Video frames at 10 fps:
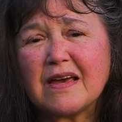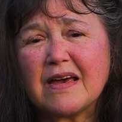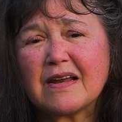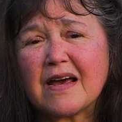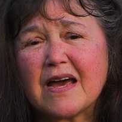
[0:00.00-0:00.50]

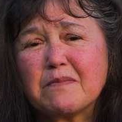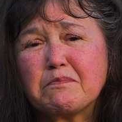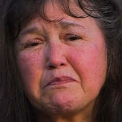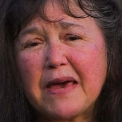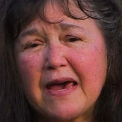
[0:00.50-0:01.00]
And I
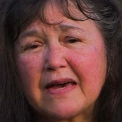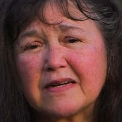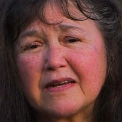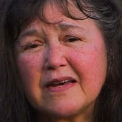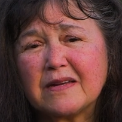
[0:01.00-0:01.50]

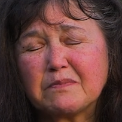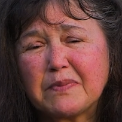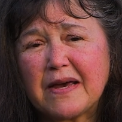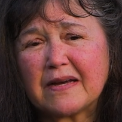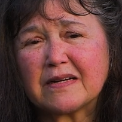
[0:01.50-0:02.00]
begged and
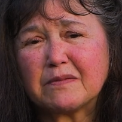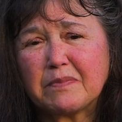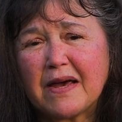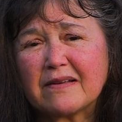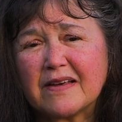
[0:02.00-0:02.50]
begged and begged.